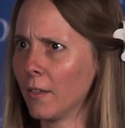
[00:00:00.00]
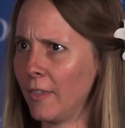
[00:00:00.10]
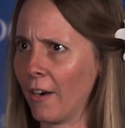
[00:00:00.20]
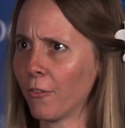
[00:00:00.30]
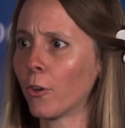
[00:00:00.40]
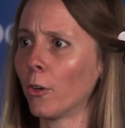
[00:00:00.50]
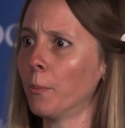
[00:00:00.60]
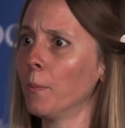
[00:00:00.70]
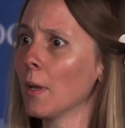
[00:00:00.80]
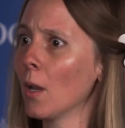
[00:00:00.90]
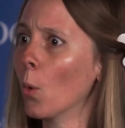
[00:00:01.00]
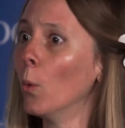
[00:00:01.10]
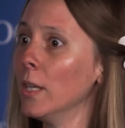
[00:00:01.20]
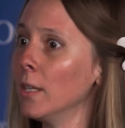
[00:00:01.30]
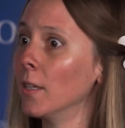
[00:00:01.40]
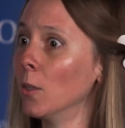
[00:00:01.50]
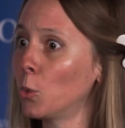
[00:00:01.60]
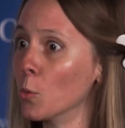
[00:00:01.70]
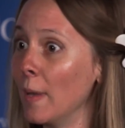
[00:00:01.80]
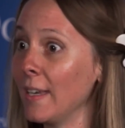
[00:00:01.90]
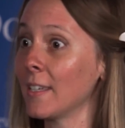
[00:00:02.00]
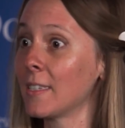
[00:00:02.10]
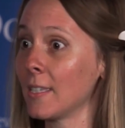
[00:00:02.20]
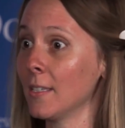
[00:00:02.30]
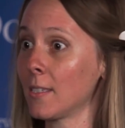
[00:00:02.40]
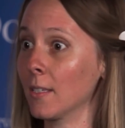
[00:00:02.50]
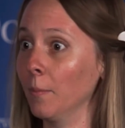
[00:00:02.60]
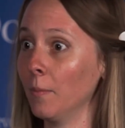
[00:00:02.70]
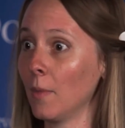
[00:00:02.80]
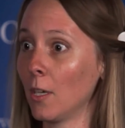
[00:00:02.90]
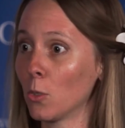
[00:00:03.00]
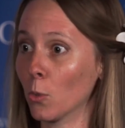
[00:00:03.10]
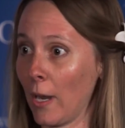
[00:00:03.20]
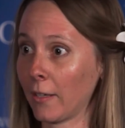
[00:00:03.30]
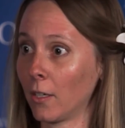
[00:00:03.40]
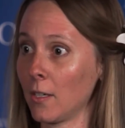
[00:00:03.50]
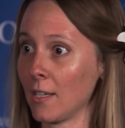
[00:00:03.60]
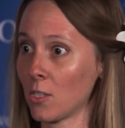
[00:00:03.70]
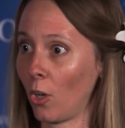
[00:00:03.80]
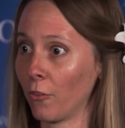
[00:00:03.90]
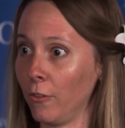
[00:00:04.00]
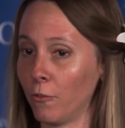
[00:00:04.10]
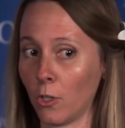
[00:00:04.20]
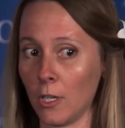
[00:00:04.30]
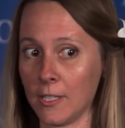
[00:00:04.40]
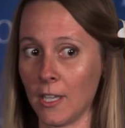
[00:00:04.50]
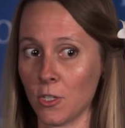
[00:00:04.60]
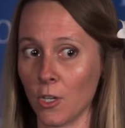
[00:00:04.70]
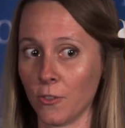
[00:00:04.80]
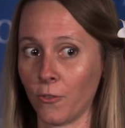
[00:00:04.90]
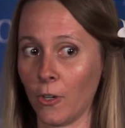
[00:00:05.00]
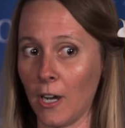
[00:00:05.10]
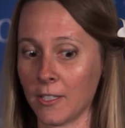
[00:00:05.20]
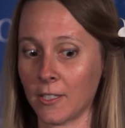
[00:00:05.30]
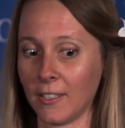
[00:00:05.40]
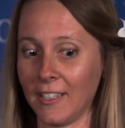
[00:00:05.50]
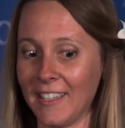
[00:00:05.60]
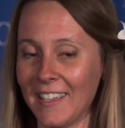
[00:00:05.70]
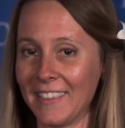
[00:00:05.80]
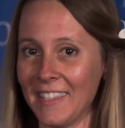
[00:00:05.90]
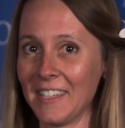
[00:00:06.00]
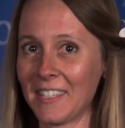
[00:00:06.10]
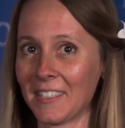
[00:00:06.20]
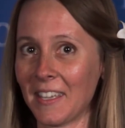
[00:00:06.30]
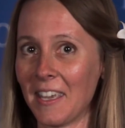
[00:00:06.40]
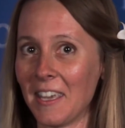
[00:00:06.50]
Therefore, we need an automated system to recognize dolphin vocalizations for us. This